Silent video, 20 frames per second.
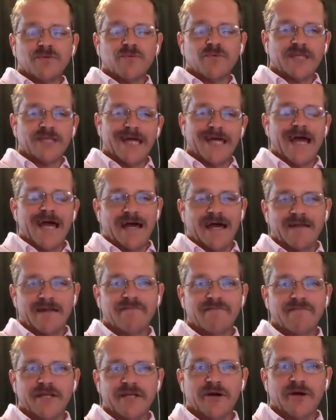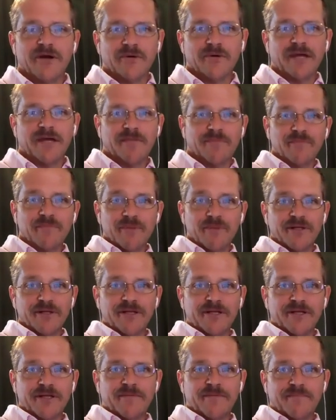they added video
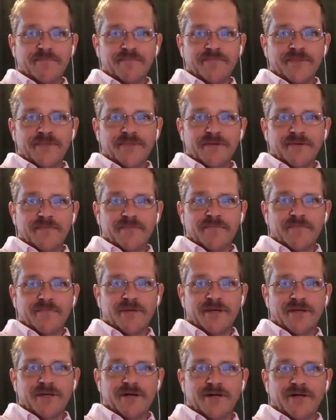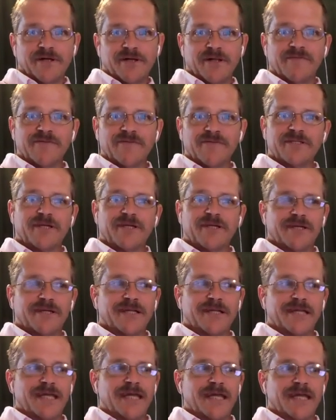capability, because all of a
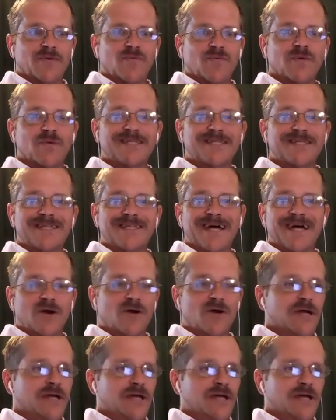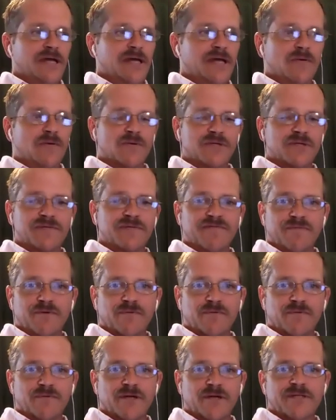sudden it was there. It was
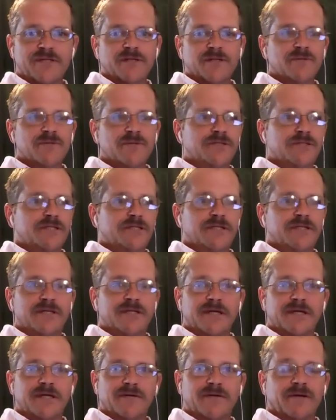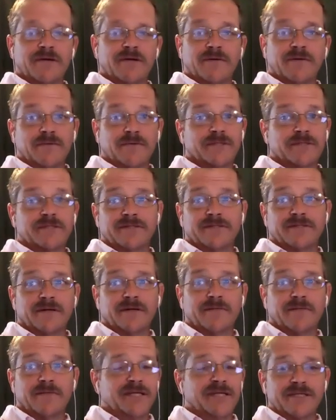full resolution. It was
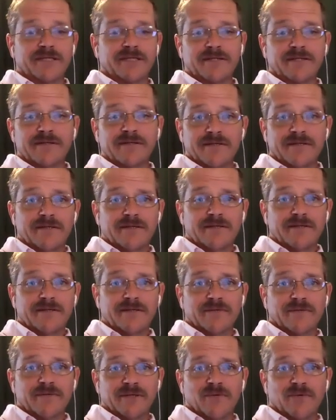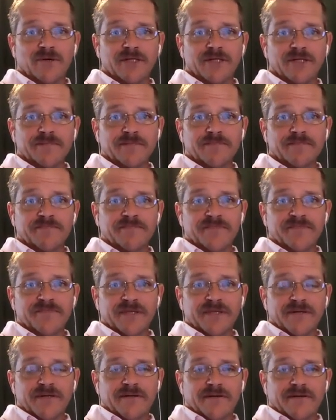amazing. It really was.
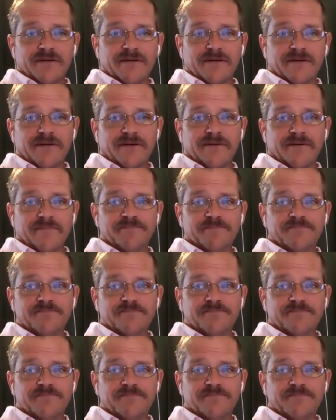And